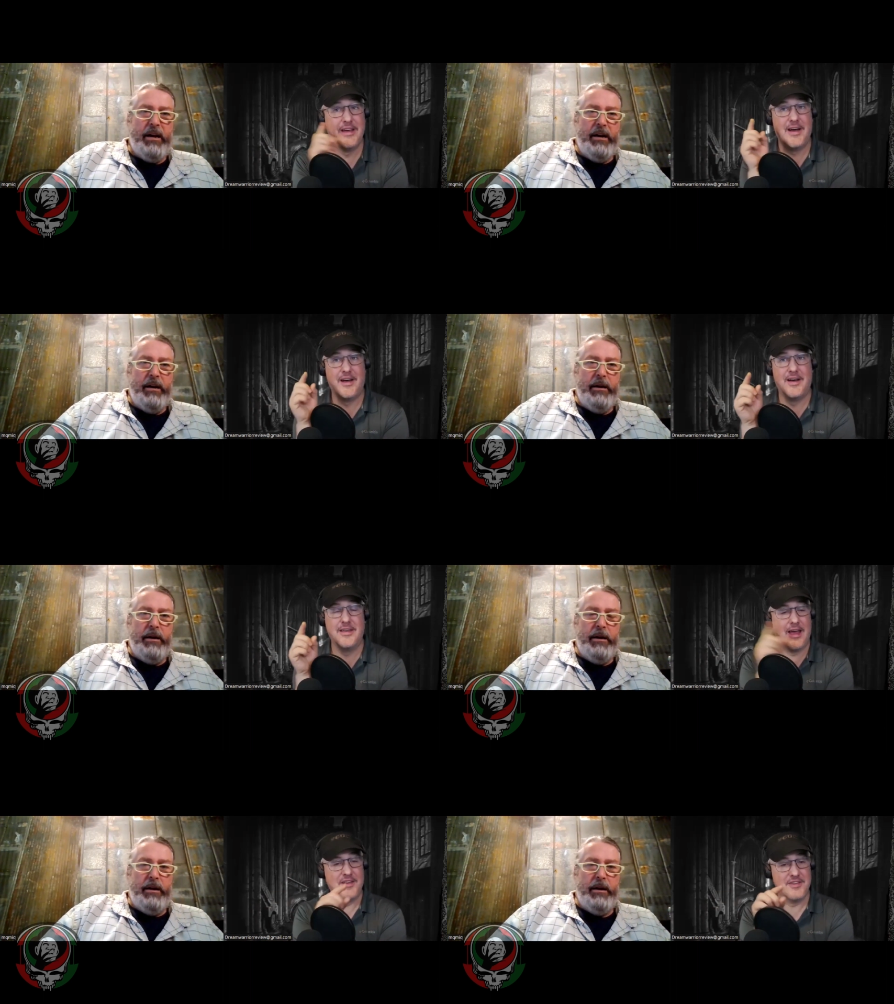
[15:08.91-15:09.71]
Speaker 1: Uh,
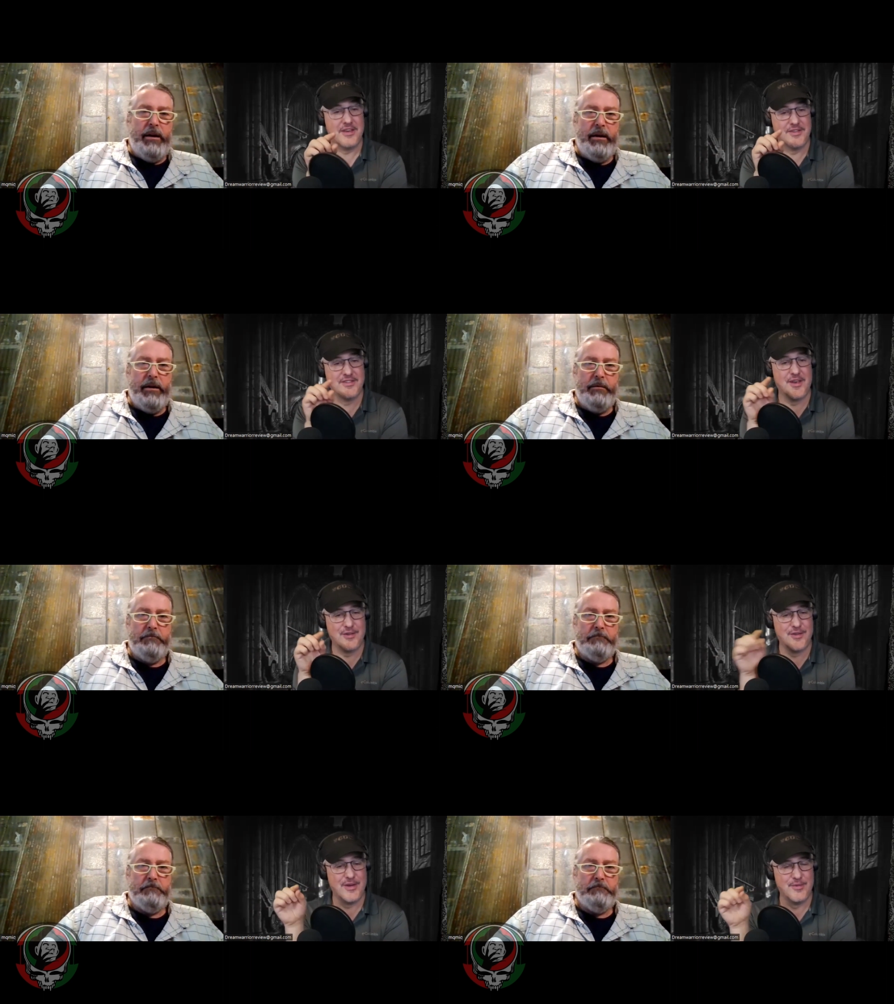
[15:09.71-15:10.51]
yeah, actually, there's a
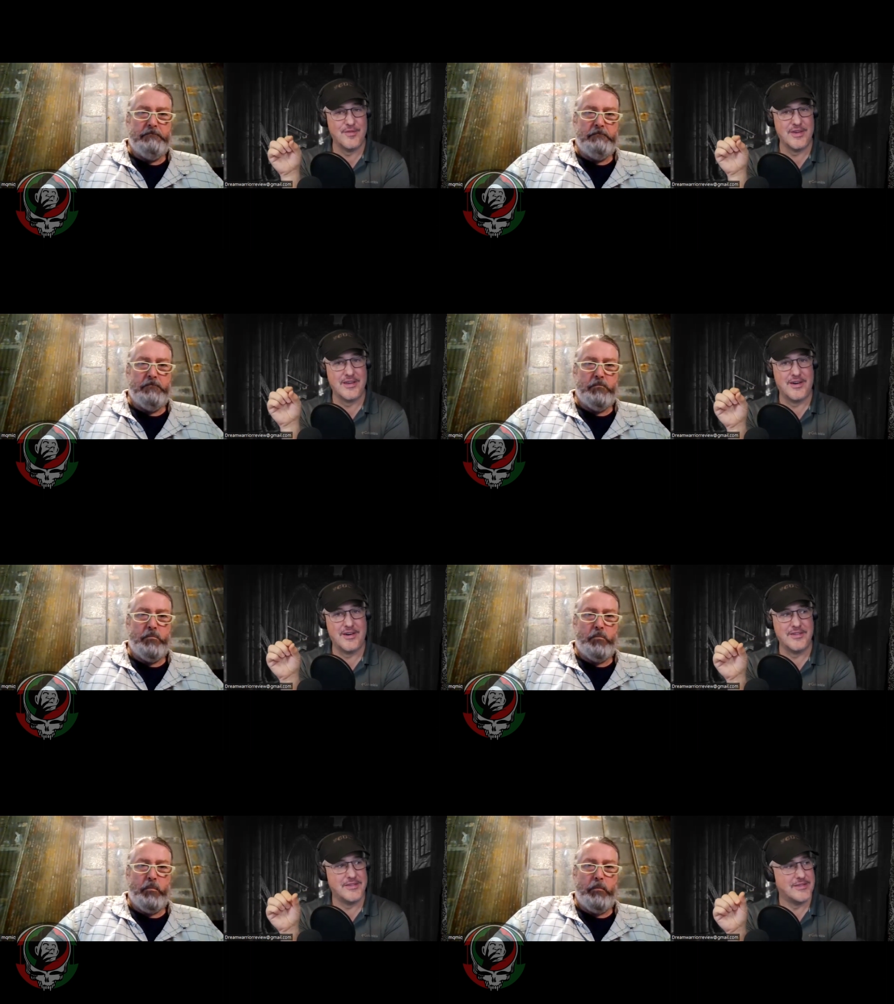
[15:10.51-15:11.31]
Harold Lloyd movie
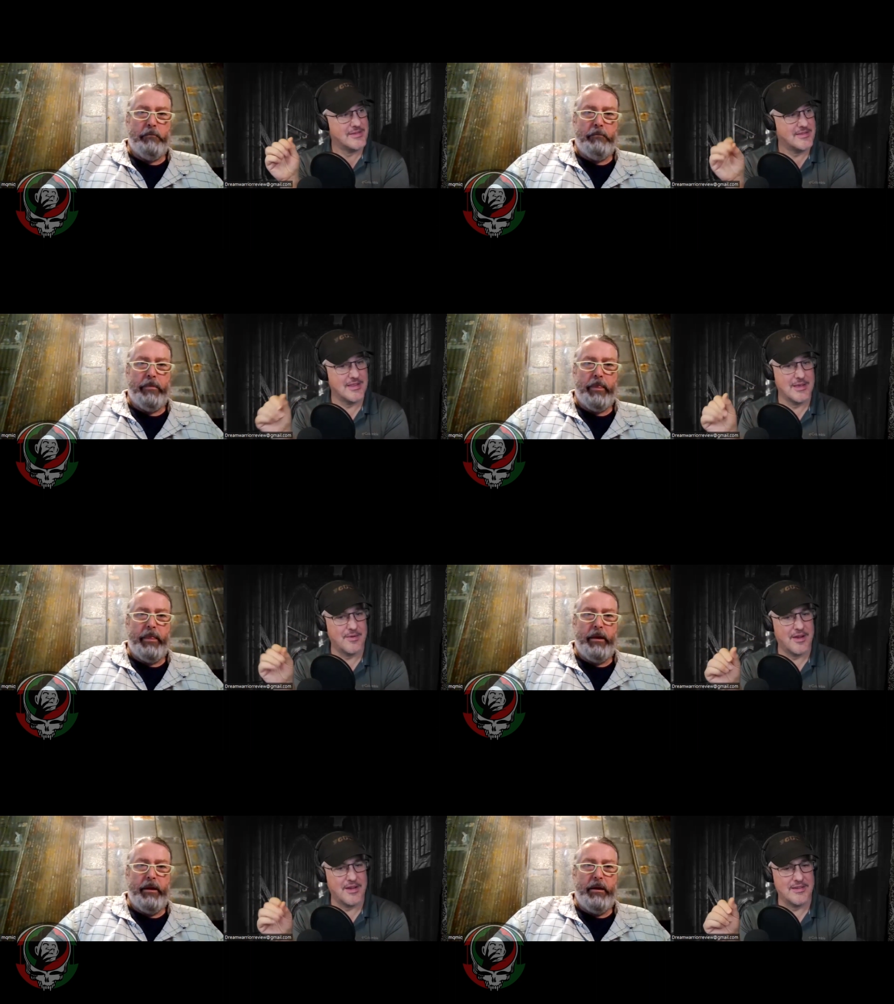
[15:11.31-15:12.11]
called Sleep
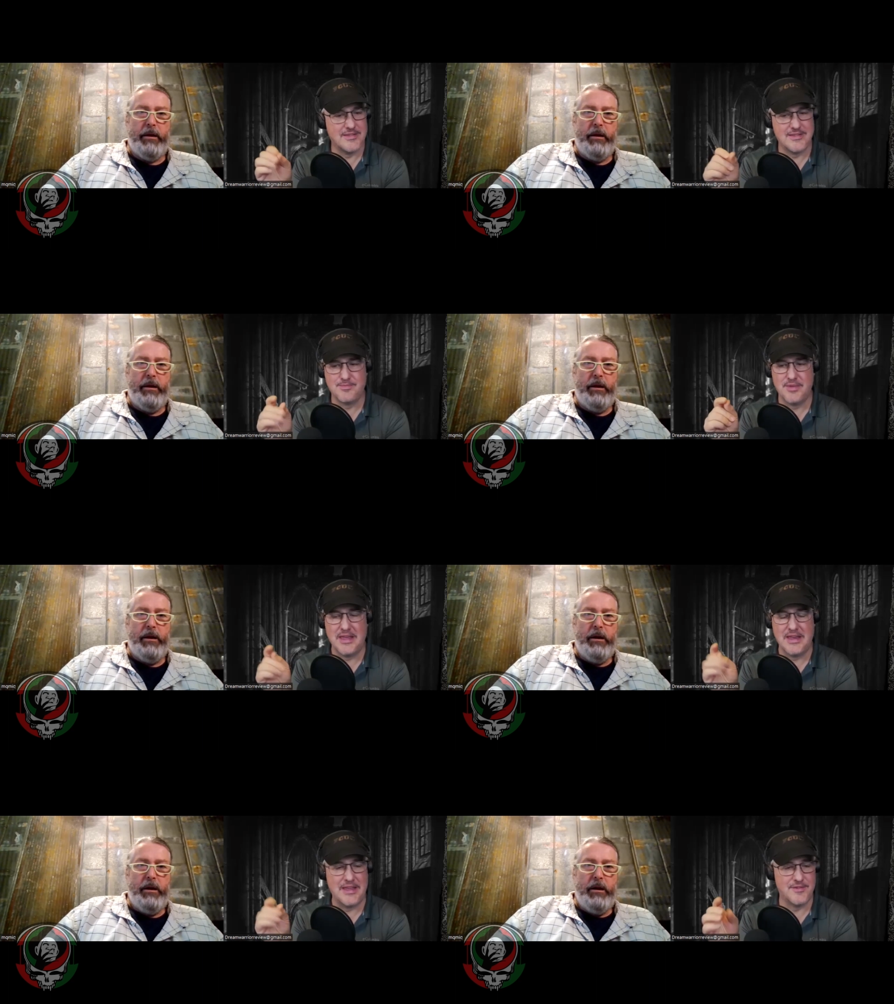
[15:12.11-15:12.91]
uh,
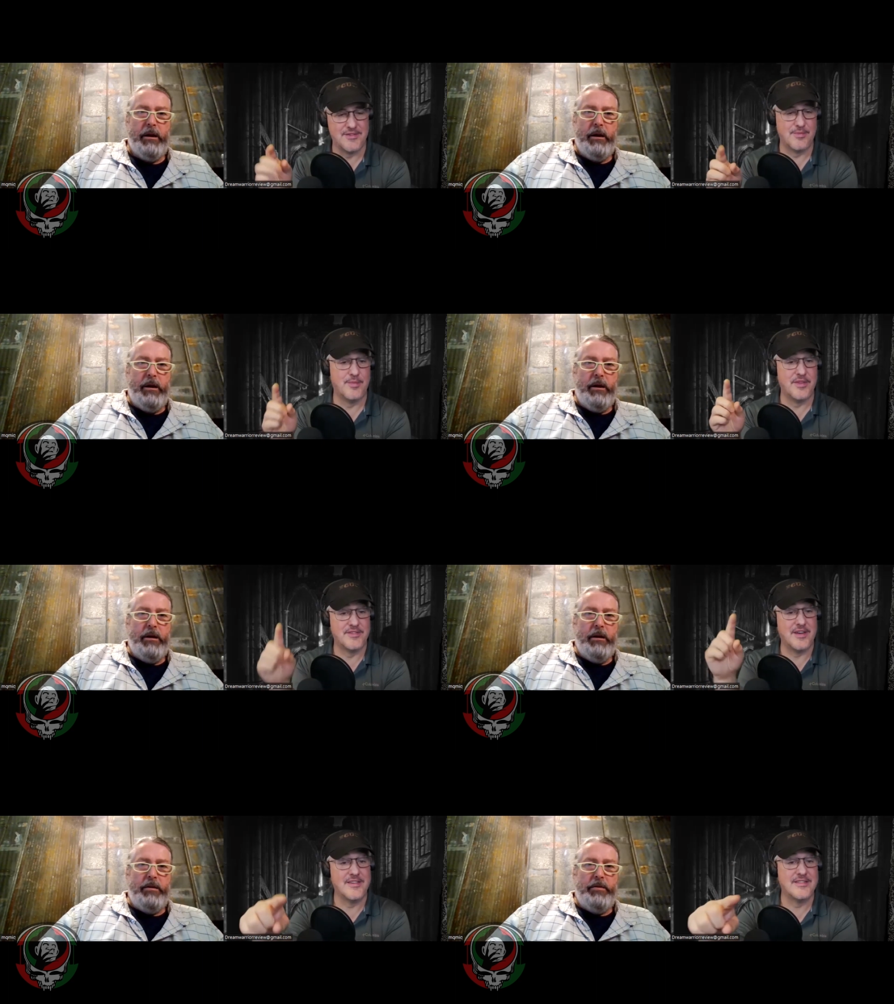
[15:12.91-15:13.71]
Speedy or something. But there's
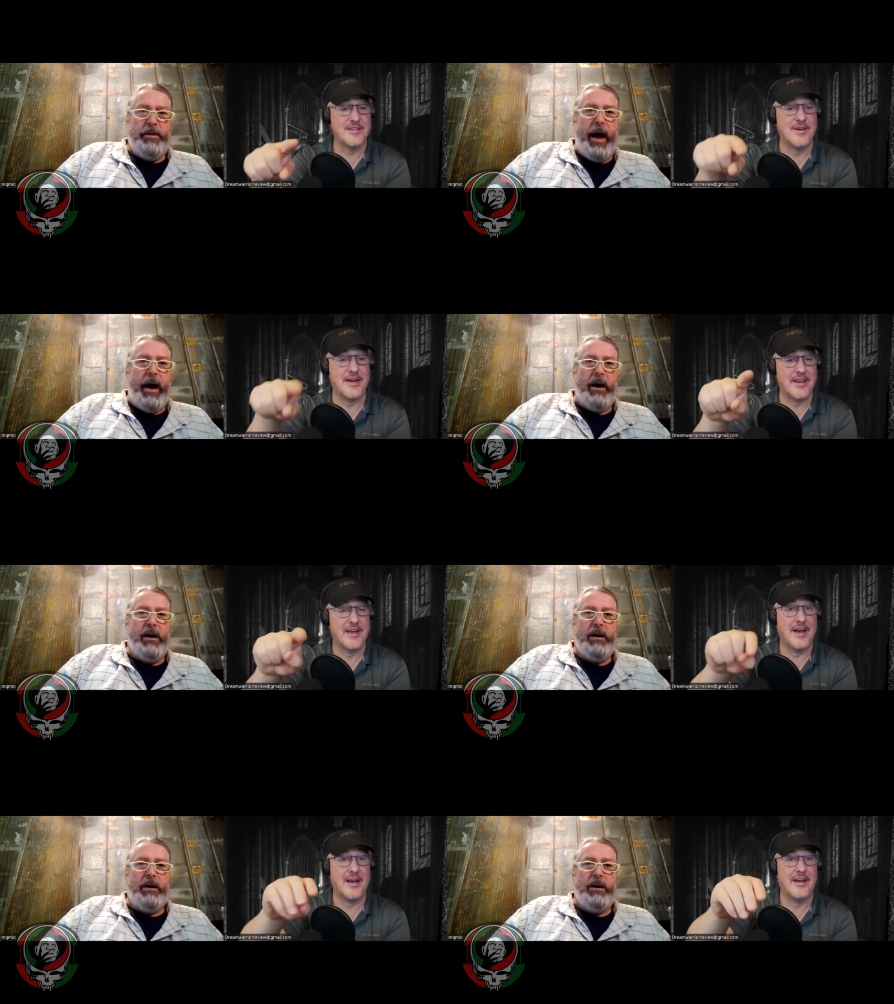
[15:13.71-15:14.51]
also a, yeah.
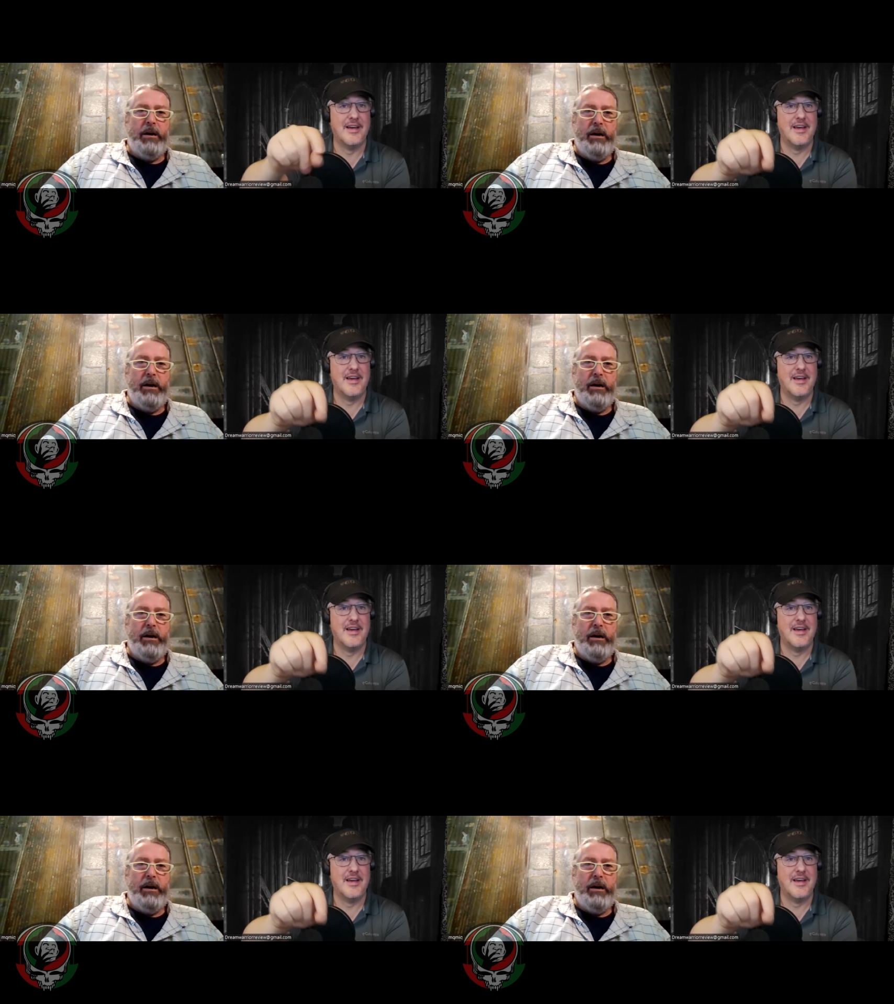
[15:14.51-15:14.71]
uh,